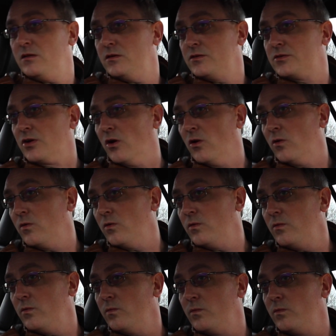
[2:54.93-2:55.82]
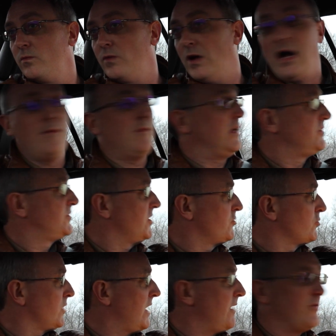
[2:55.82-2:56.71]
So I'm on
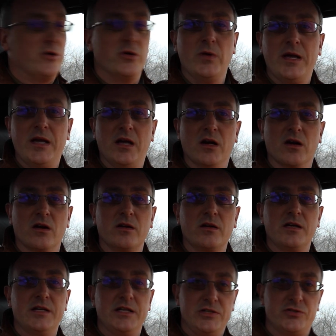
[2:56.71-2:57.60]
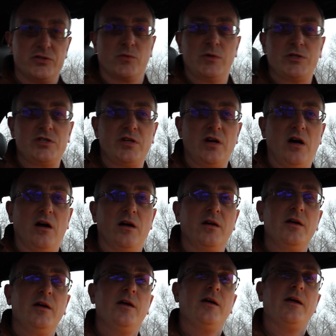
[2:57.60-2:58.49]
Central Avenue here in eastern Wichita,
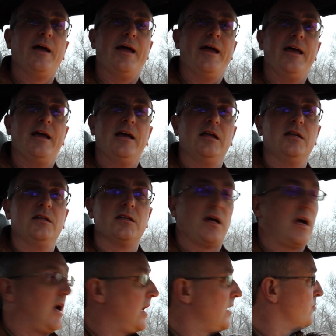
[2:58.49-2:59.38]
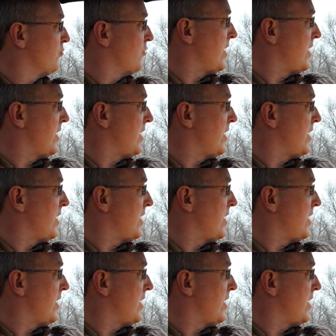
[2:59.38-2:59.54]
and I'm